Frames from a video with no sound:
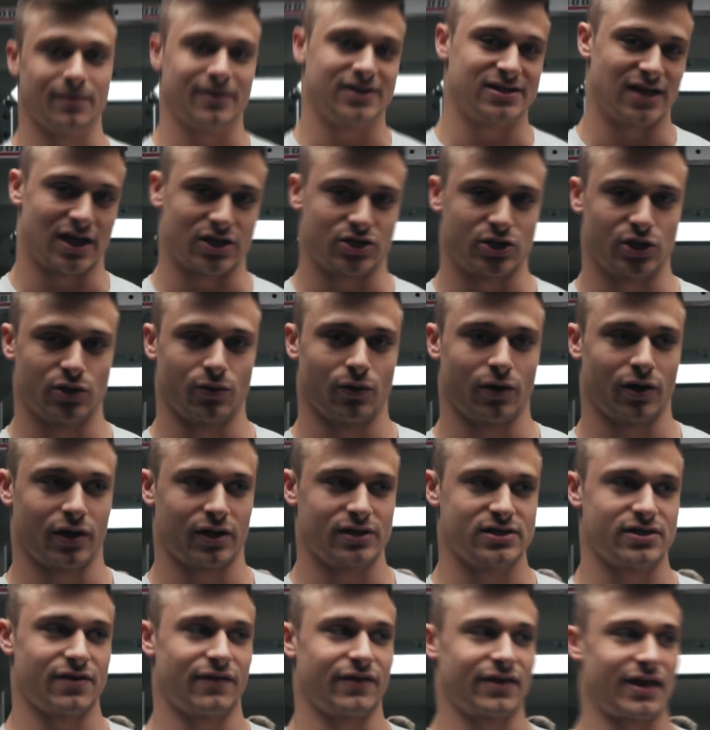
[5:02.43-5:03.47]
some accessory work
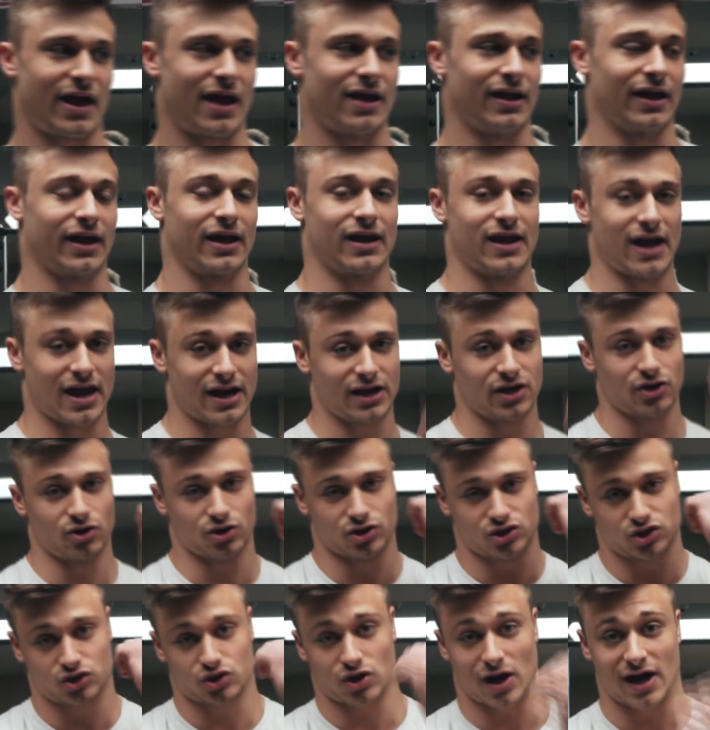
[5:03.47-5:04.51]
and stuff like that, like getting
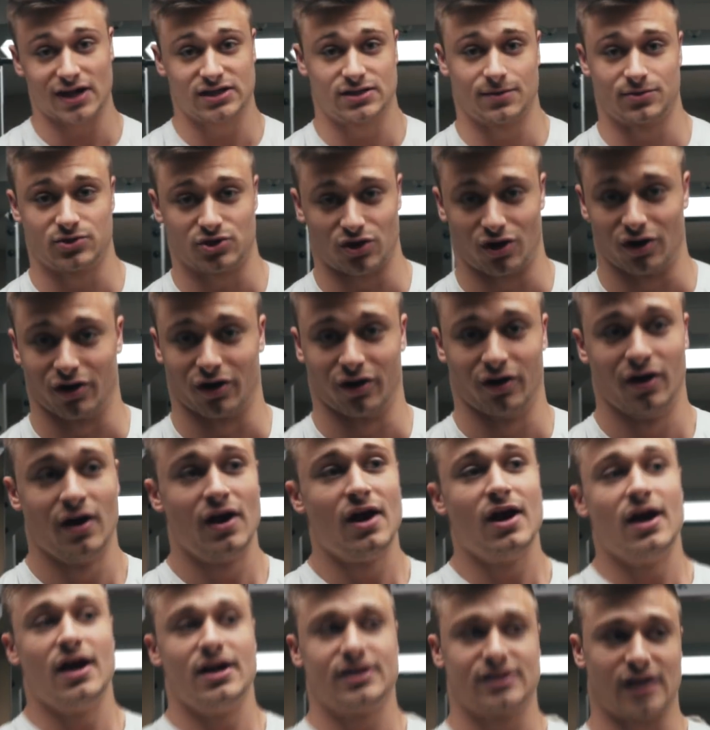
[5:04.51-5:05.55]
your tricep stronger
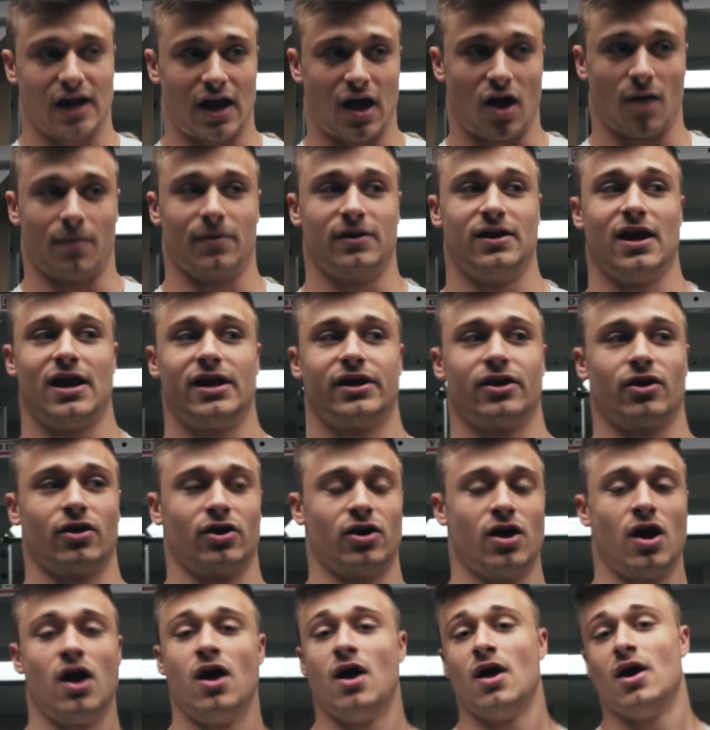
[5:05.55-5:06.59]
is gonna help. Getting
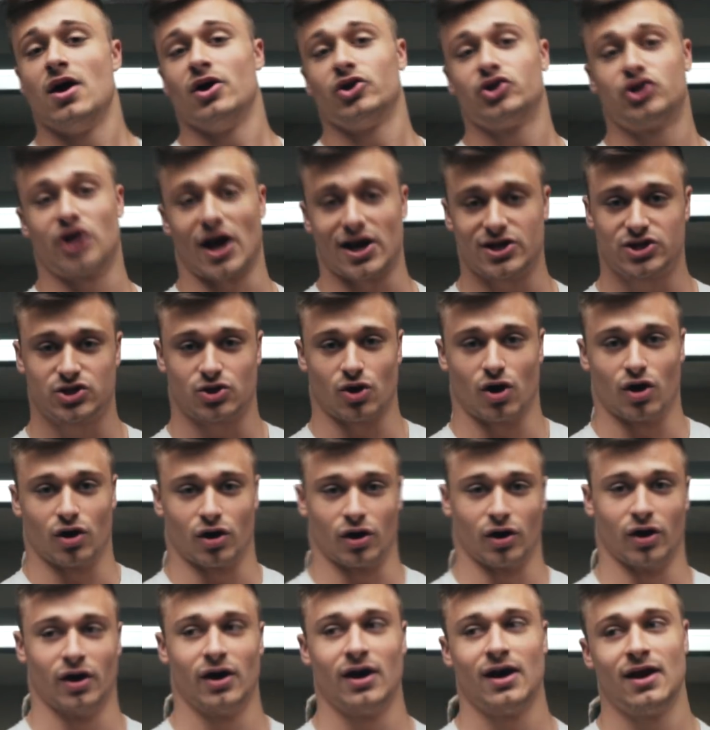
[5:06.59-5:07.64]
your chest
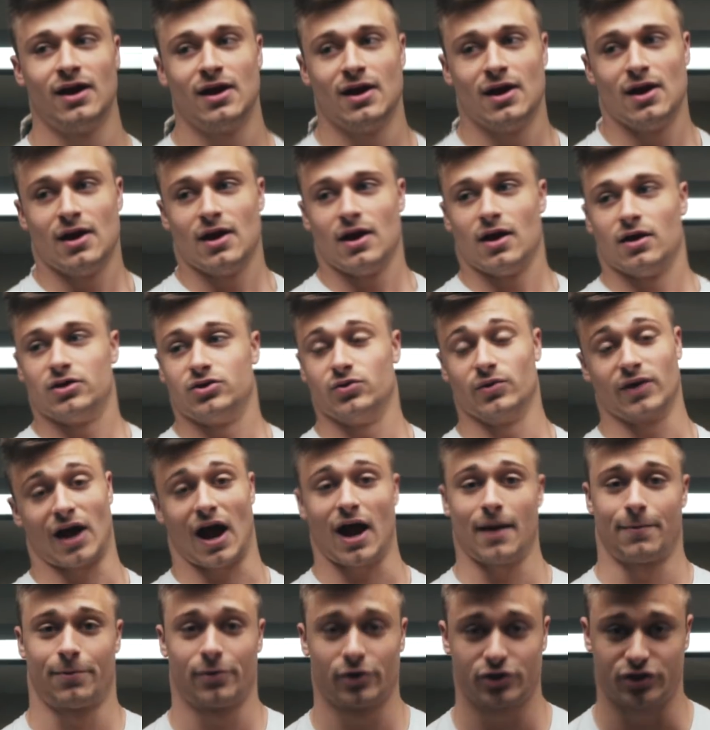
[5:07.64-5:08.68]
stronger, doing
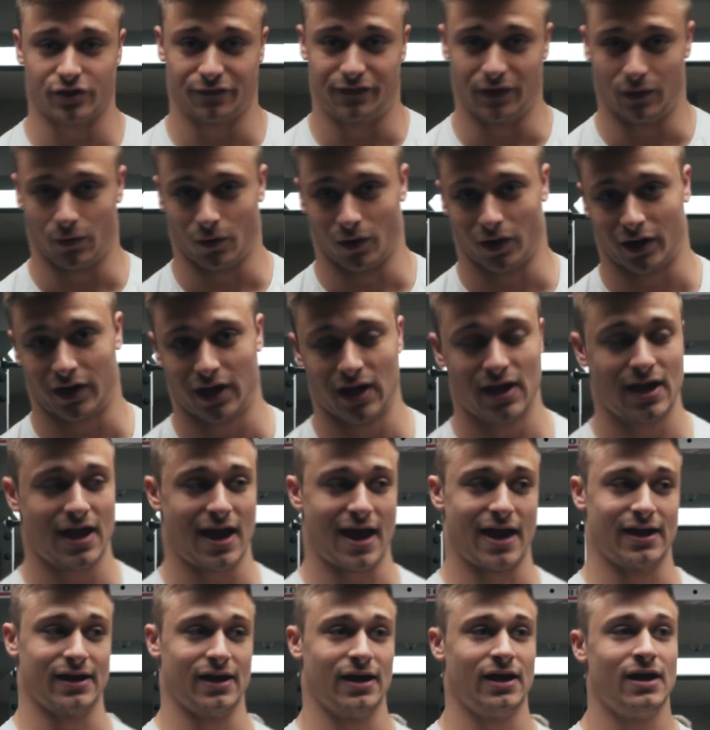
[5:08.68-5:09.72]
hypertrophy work
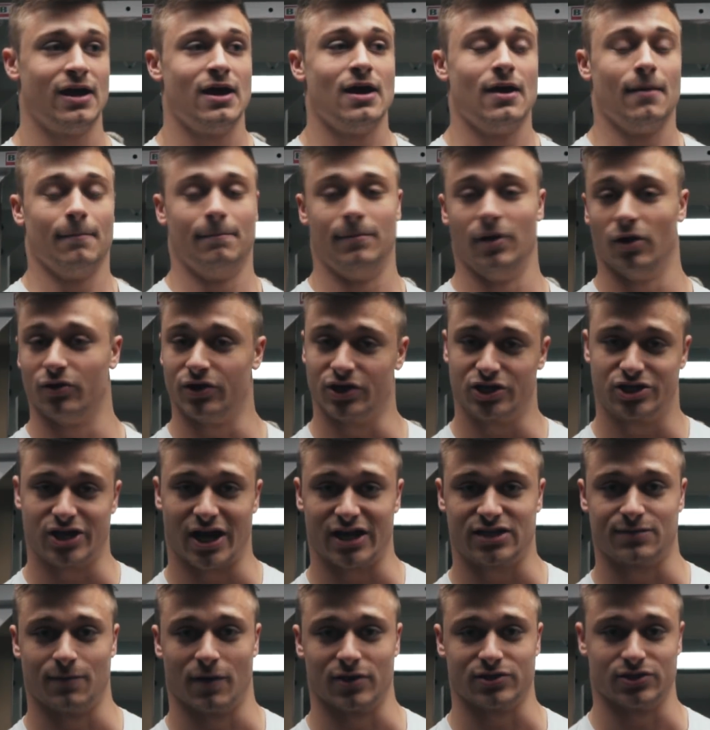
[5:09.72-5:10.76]
and building
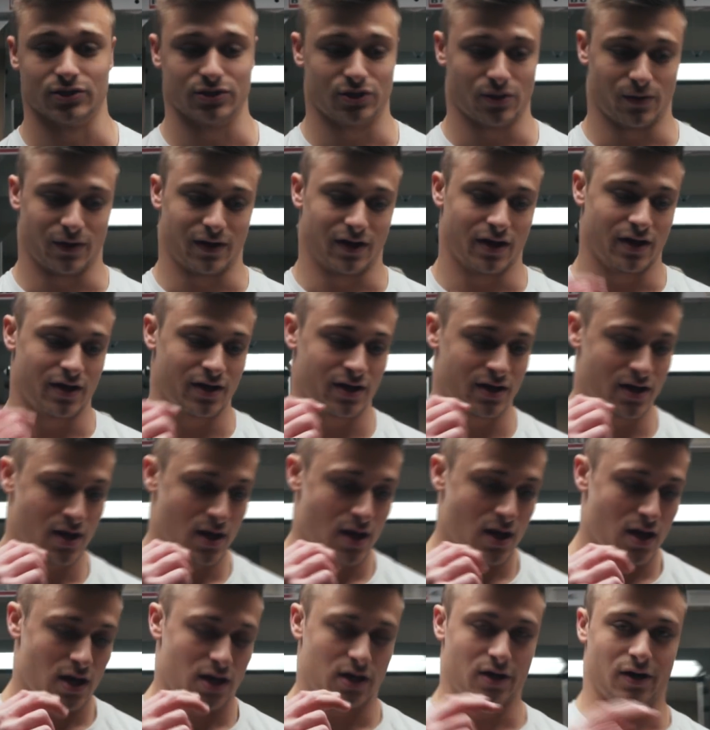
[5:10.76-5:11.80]
chest muscle, doing,
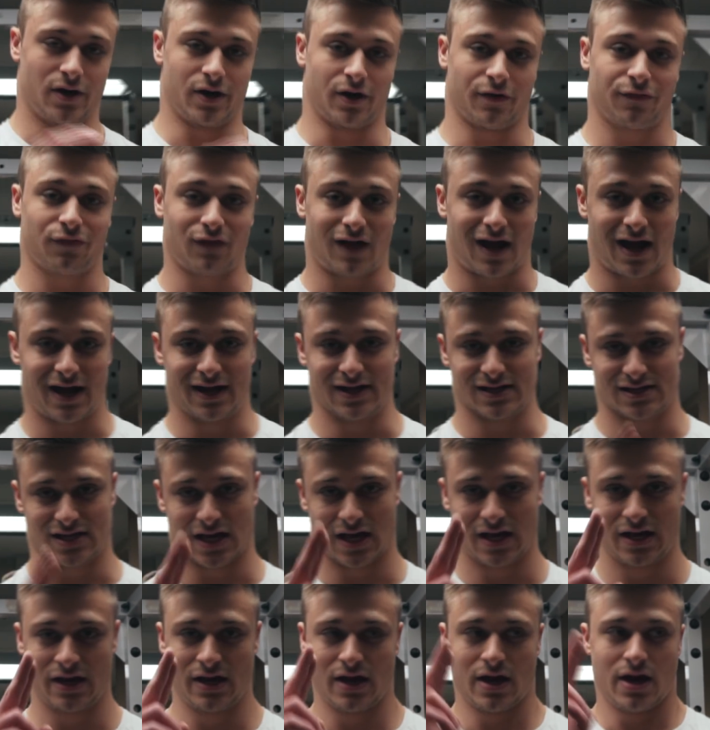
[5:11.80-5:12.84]
you know, your
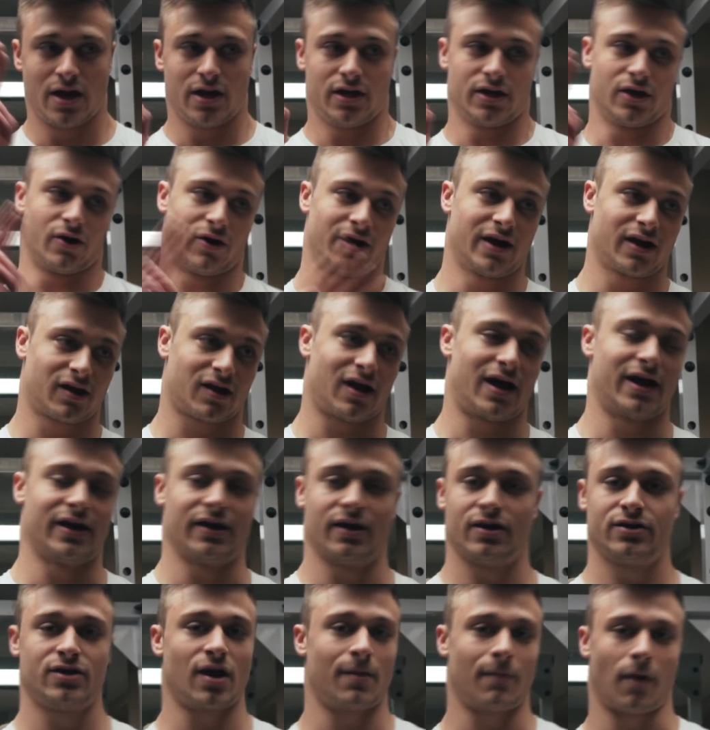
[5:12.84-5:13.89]
flies, your
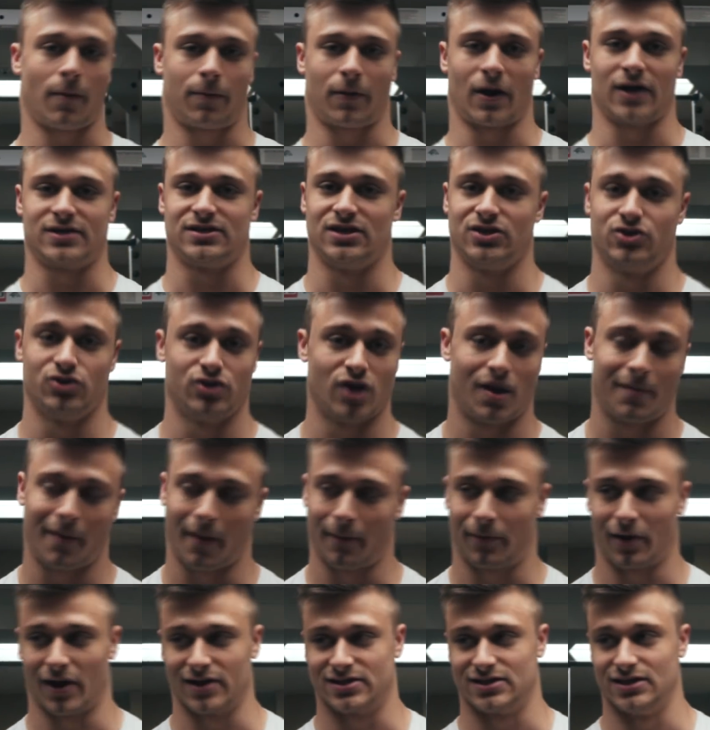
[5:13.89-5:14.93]
incline dumbbell presses, your
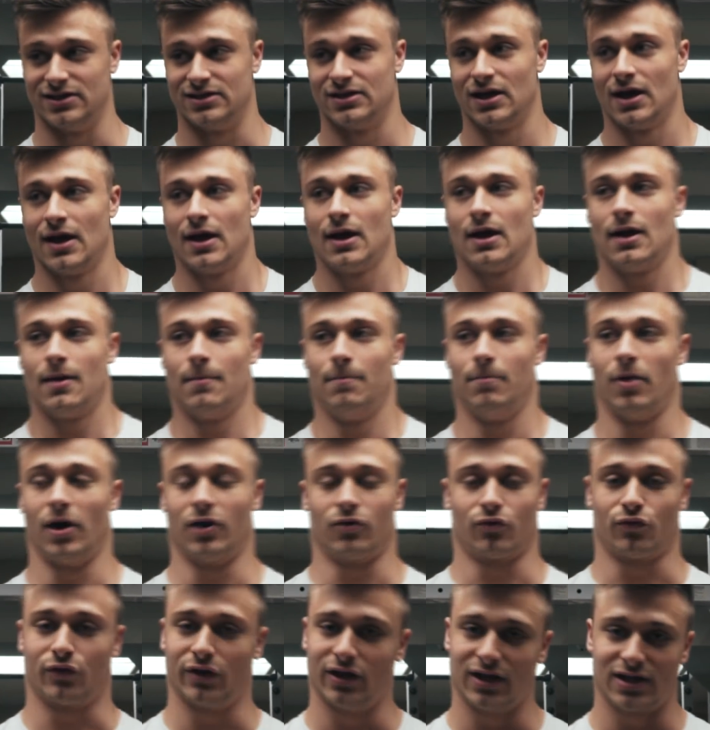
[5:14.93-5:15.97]
dumbbell presses.
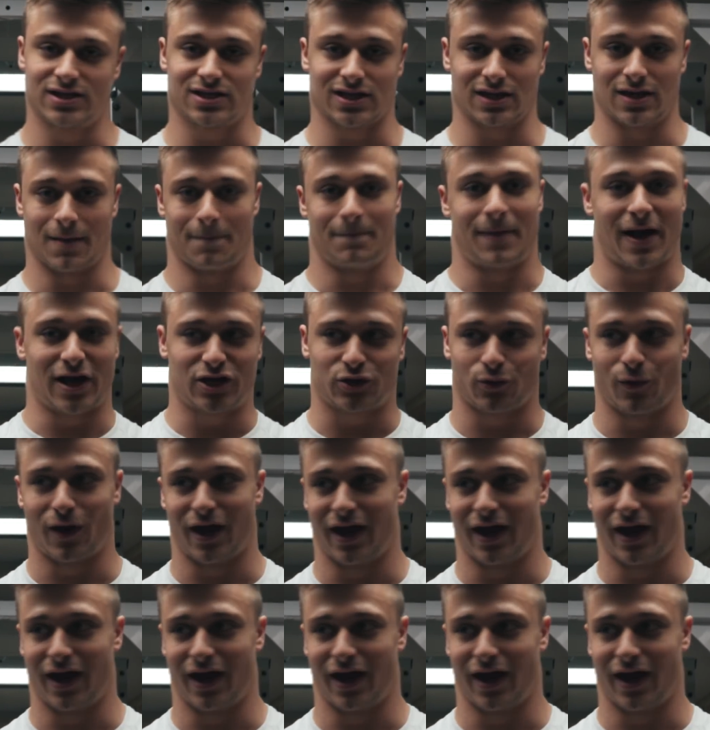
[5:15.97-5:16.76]
But realistically, the best